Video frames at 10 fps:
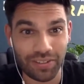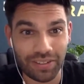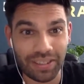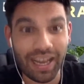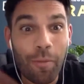
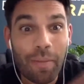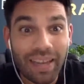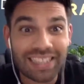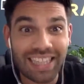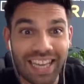How mad
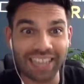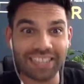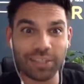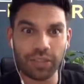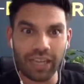is that?
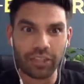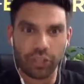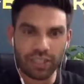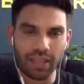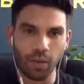So
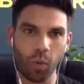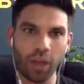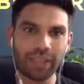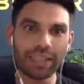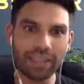that
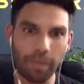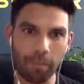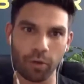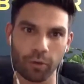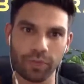one number
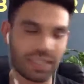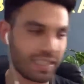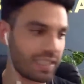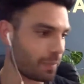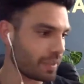of
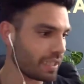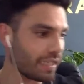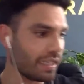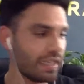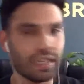60%
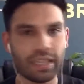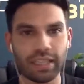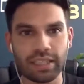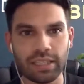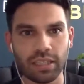
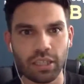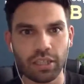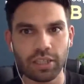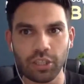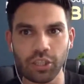is
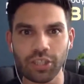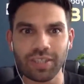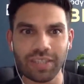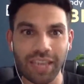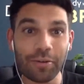such a
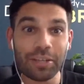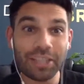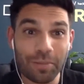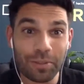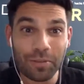scary number
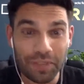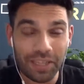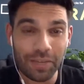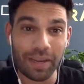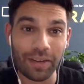to think
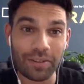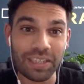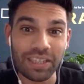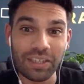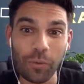about
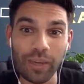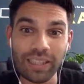when